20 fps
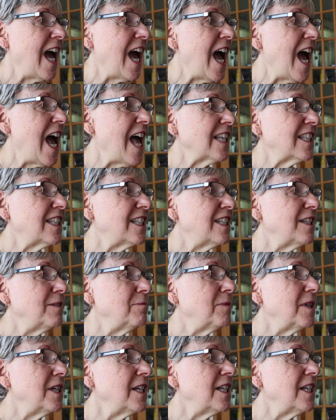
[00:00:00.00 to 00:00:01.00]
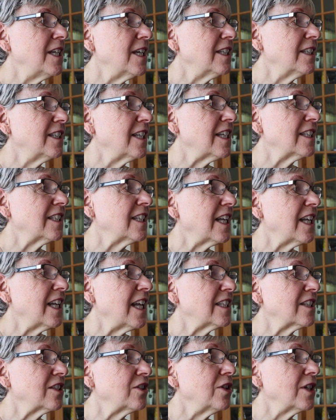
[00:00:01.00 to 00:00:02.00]
Asti Media says,
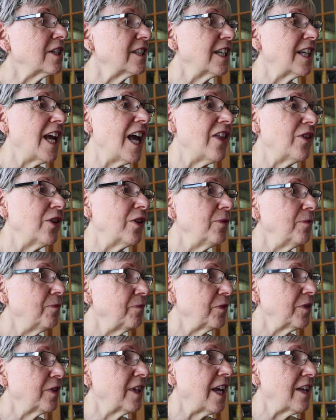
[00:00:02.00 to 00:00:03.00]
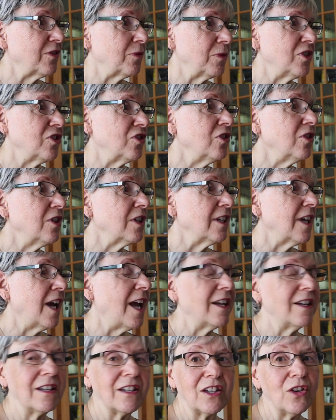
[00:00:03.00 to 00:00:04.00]
let's cook together. Yes, we should.
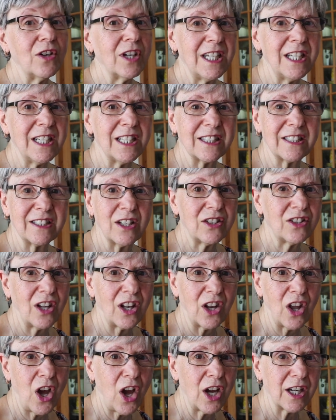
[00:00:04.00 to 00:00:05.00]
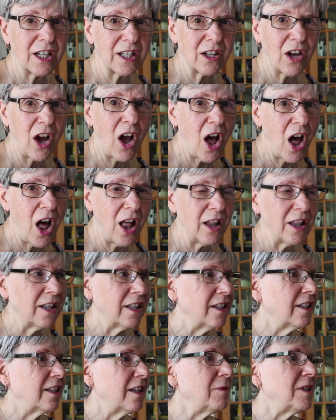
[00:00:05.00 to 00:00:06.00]
I, cooking is such a long haul.
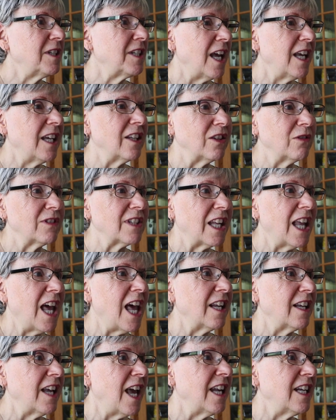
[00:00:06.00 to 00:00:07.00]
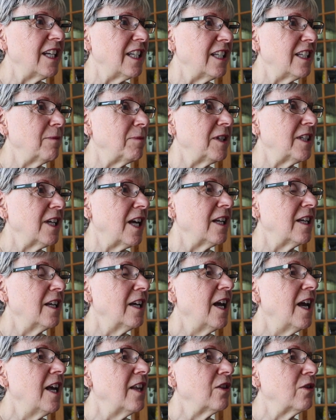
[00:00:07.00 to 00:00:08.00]
Let me tell you, there's a lot of editing to be done.
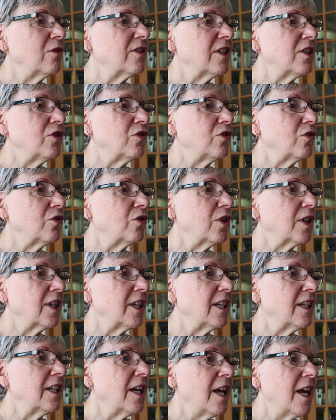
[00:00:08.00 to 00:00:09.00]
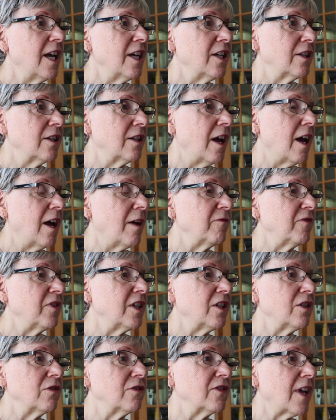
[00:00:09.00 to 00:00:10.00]
Those that you do cooking um,
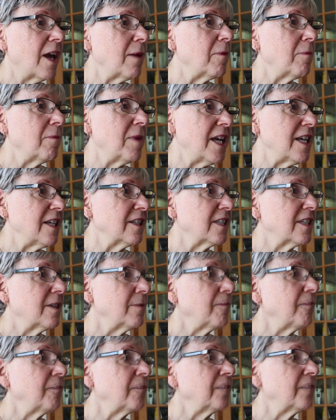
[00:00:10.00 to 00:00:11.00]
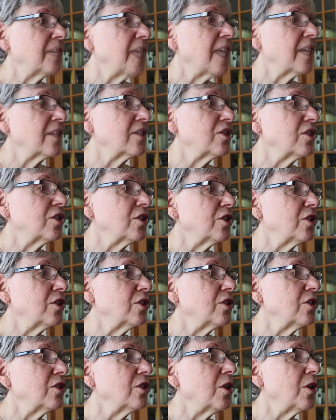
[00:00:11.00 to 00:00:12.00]
videos, I'm amazed.
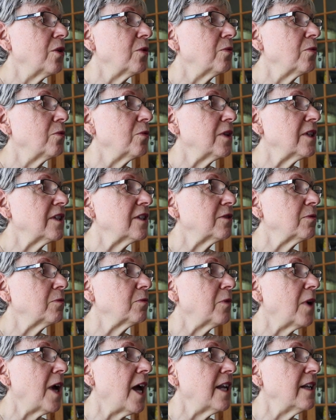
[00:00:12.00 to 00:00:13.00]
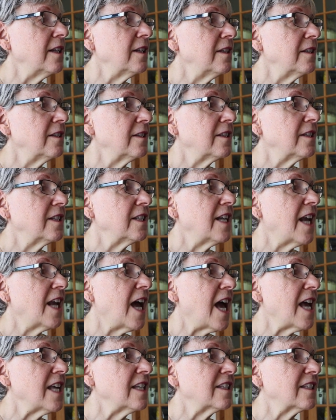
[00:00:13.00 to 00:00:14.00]
Dr. Rizwan
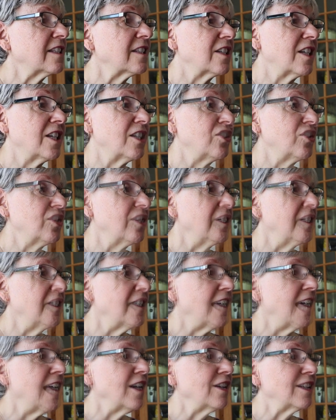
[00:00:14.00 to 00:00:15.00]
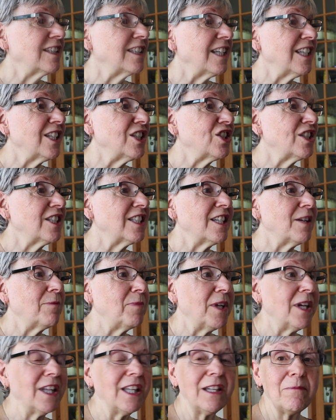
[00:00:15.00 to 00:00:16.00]
Naz Kitchen. That looks delicious and
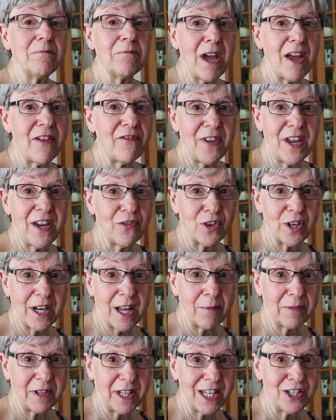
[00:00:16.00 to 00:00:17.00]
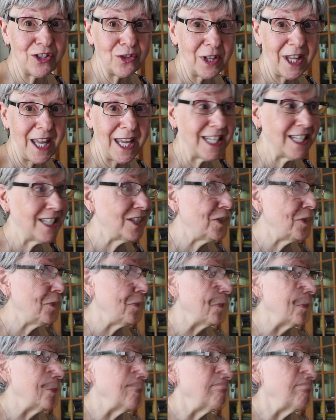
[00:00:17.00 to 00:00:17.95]
appealing. My favorite. I'm glad you like it too.